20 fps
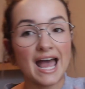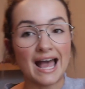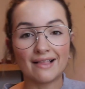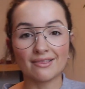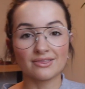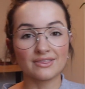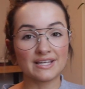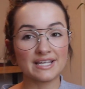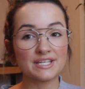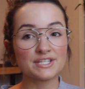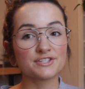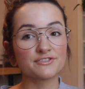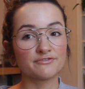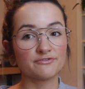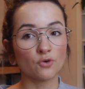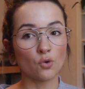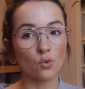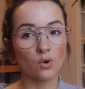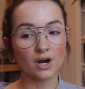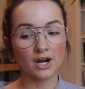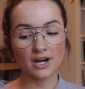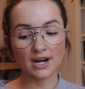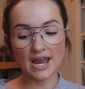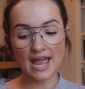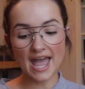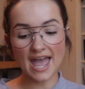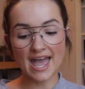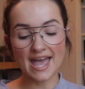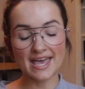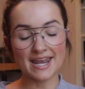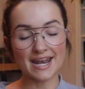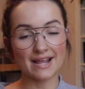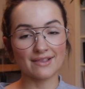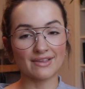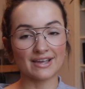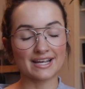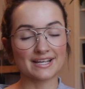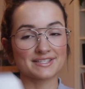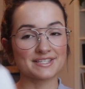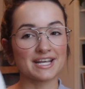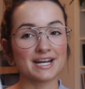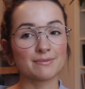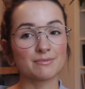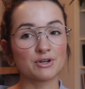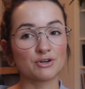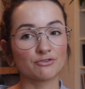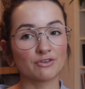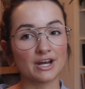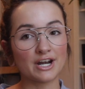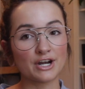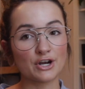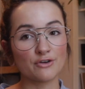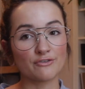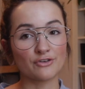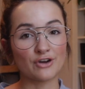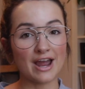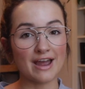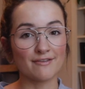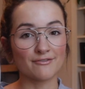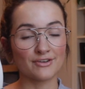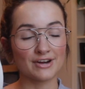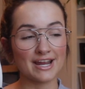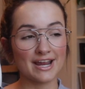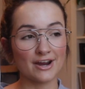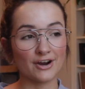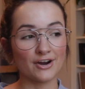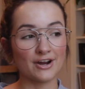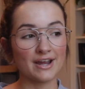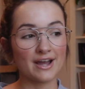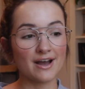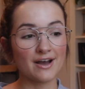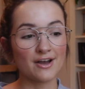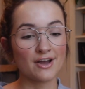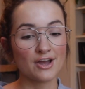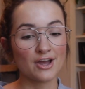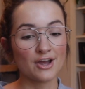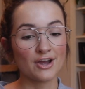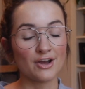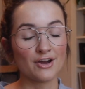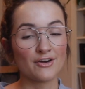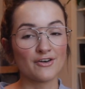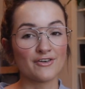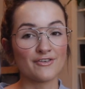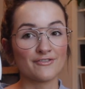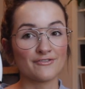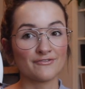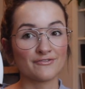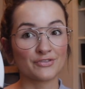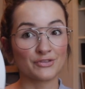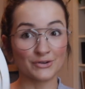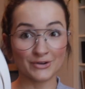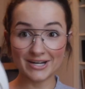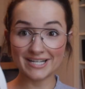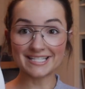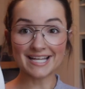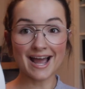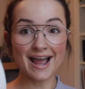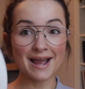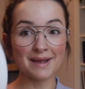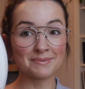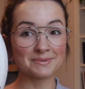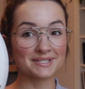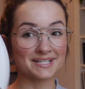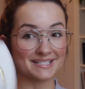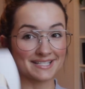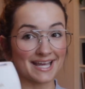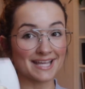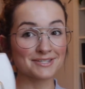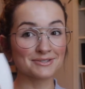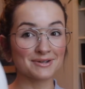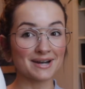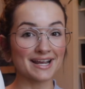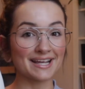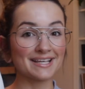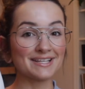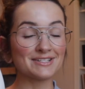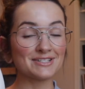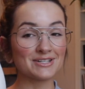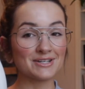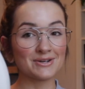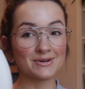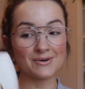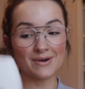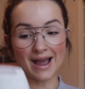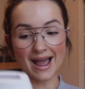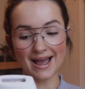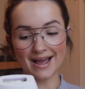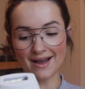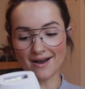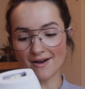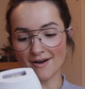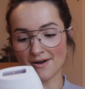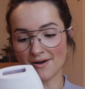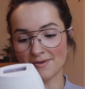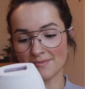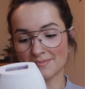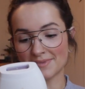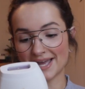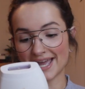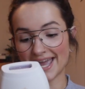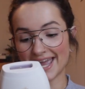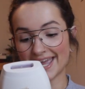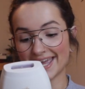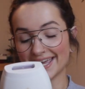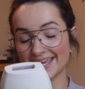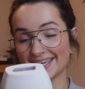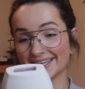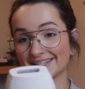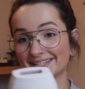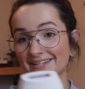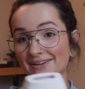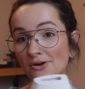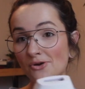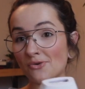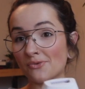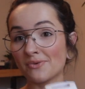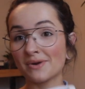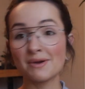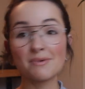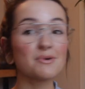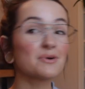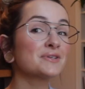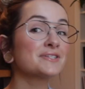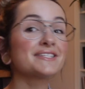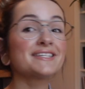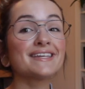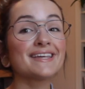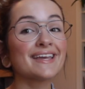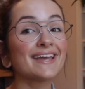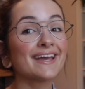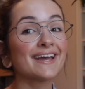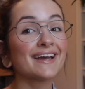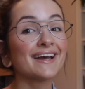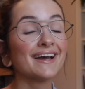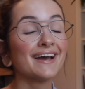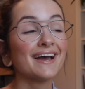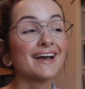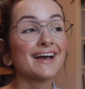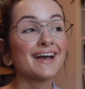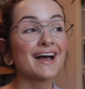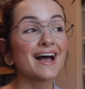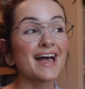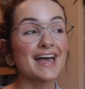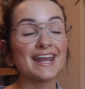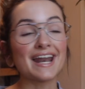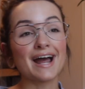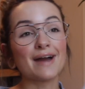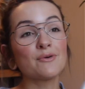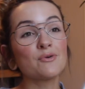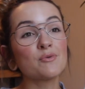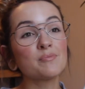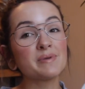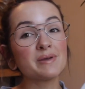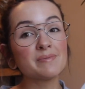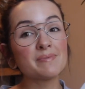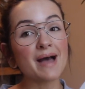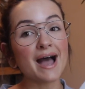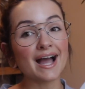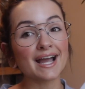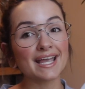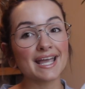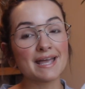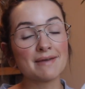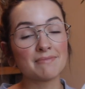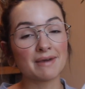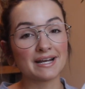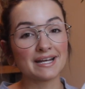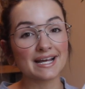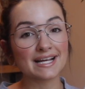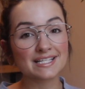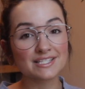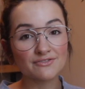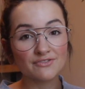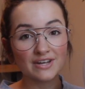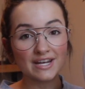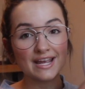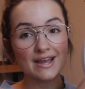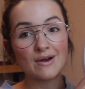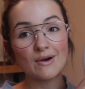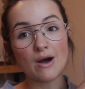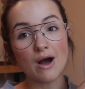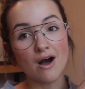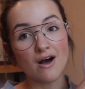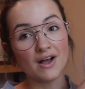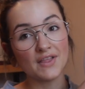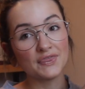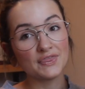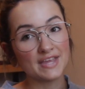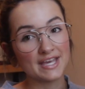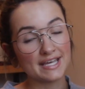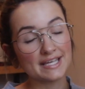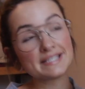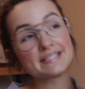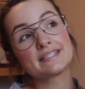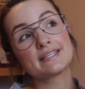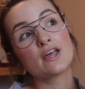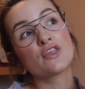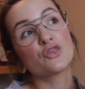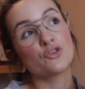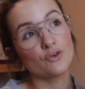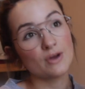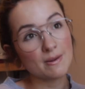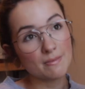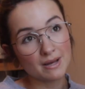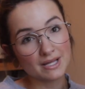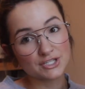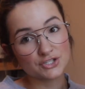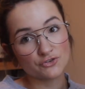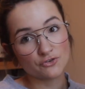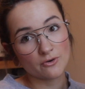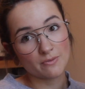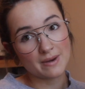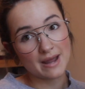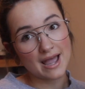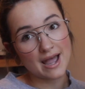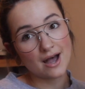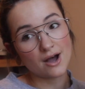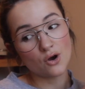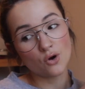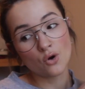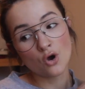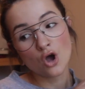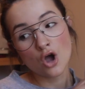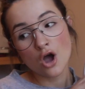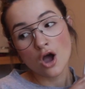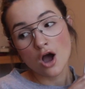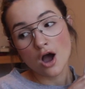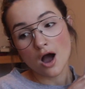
at least 4. And like I said, I'm gonna run it over every area 3 times because that's what I can do. And we will see. And I will be back in my next video on this 3 months from now